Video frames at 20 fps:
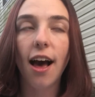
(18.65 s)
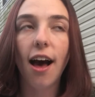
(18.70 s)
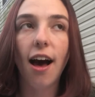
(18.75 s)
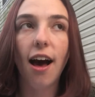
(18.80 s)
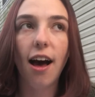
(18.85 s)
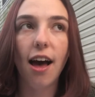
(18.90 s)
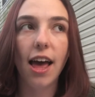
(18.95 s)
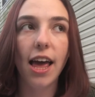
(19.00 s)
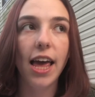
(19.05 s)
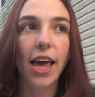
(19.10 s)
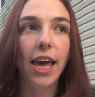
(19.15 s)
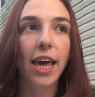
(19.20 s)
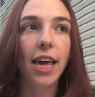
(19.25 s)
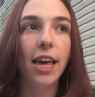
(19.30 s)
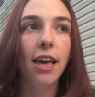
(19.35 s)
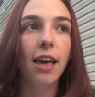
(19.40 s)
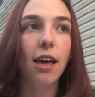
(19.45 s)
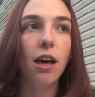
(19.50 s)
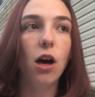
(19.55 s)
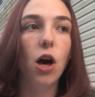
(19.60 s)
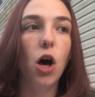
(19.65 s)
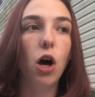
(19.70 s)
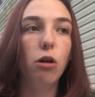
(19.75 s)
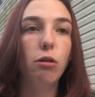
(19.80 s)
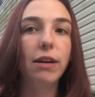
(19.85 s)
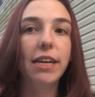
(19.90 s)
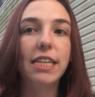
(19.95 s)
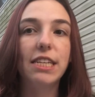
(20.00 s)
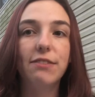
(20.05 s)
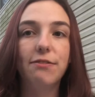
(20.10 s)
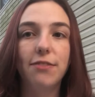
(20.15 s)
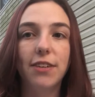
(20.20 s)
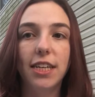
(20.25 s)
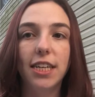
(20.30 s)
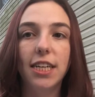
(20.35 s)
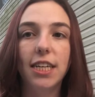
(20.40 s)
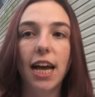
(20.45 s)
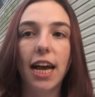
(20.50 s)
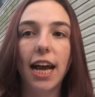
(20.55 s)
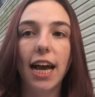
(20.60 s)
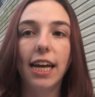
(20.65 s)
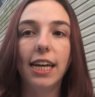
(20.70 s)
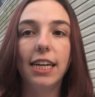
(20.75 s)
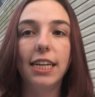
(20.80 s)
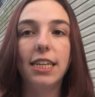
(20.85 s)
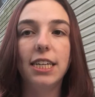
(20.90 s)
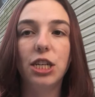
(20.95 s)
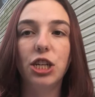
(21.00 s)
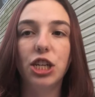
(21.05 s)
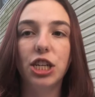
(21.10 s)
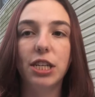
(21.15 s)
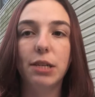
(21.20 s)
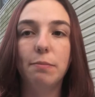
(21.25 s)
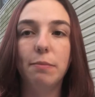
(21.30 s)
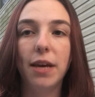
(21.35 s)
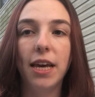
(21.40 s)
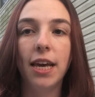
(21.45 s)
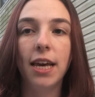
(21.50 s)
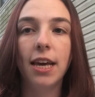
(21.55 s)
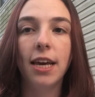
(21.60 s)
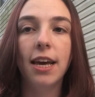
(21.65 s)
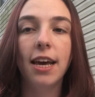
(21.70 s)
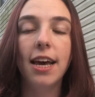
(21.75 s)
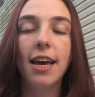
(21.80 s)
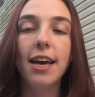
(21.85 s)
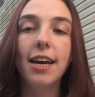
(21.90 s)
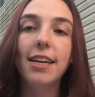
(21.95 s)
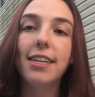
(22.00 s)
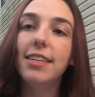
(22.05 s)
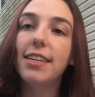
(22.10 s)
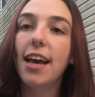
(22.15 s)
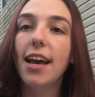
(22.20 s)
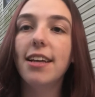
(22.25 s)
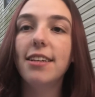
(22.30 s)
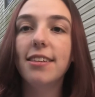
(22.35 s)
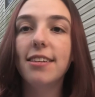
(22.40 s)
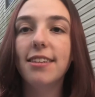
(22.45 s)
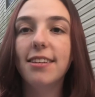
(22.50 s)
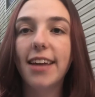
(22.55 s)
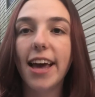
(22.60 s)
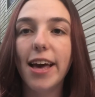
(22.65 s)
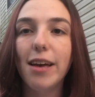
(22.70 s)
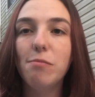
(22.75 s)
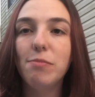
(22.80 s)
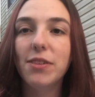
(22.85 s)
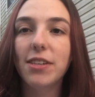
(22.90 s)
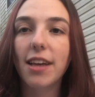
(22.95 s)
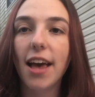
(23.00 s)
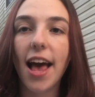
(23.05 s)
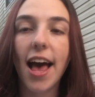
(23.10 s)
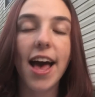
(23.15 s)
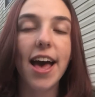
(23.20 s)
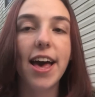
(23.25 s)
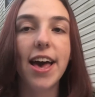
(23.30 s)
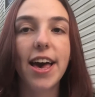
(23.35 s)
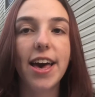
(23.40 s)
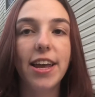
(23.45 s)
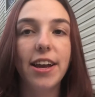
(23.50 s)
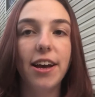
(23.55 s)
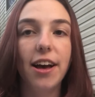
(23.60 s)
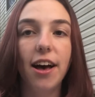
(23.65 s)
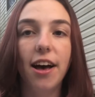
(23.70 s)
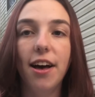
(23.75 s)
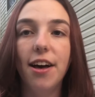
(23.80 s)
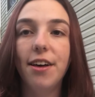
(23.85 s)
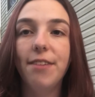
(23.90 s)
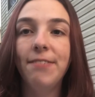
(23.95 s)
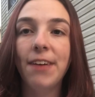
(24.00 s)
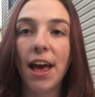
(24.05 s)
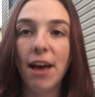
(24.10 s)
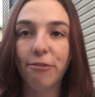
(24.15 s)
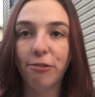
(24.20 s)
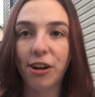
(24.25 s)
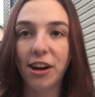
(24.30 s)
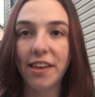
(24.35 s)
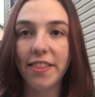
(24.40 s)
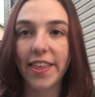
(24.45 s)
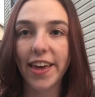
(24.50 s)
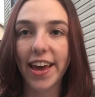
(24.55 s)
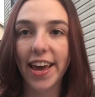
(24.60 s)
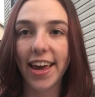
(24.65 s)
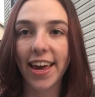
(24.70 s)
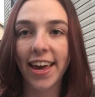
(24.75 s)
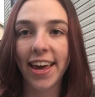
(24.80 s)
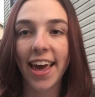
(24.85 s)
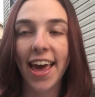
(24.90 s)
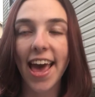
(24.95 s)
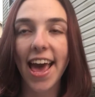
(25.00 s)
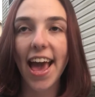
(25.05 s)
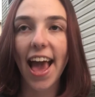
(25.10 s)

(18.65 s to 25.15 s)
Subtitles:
I always feel like I need to just be 10 steps ahead of everything,